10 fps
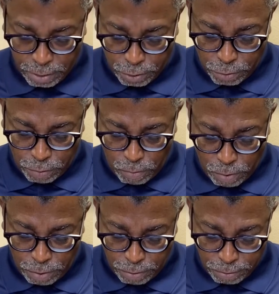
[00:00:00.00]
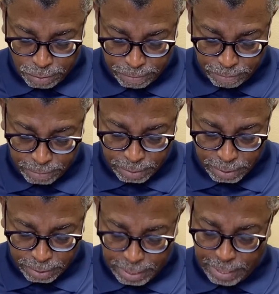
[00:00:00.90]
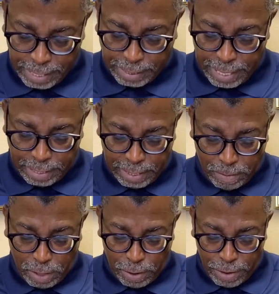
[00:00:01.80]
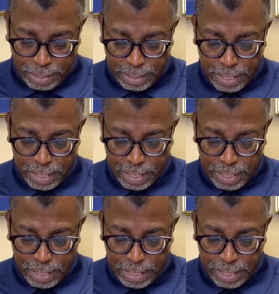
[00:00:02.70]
to the world." Then they said to him, "Lord,